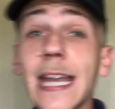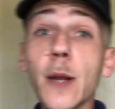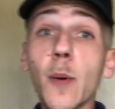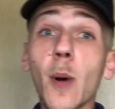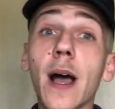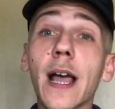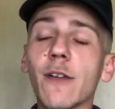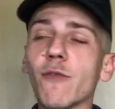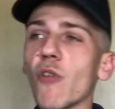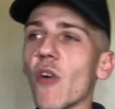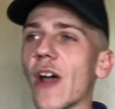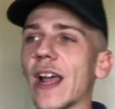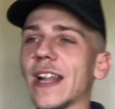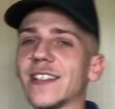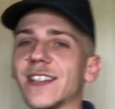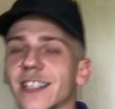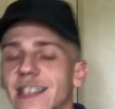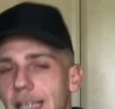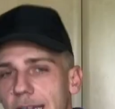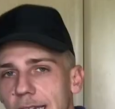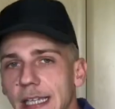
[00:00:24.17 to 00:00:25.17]
Anyway, right,
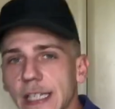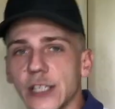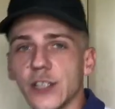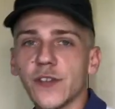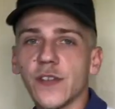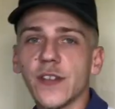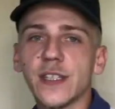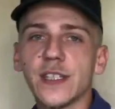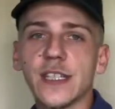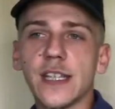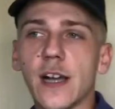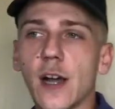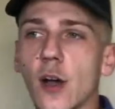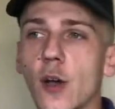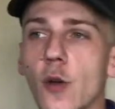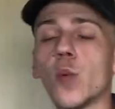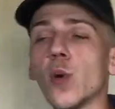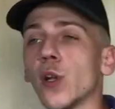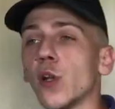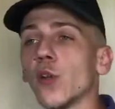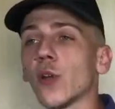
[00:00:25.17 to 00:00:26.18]
today's video,
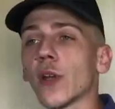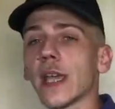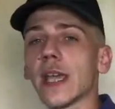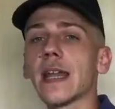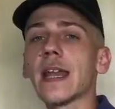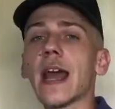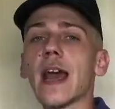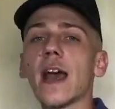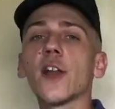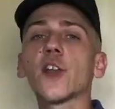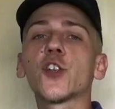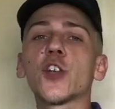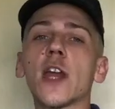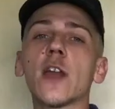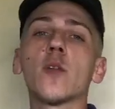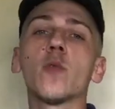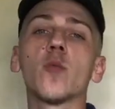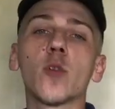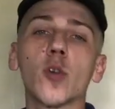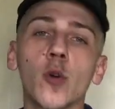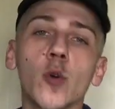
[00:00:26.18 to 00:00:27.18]
we're looking at a channel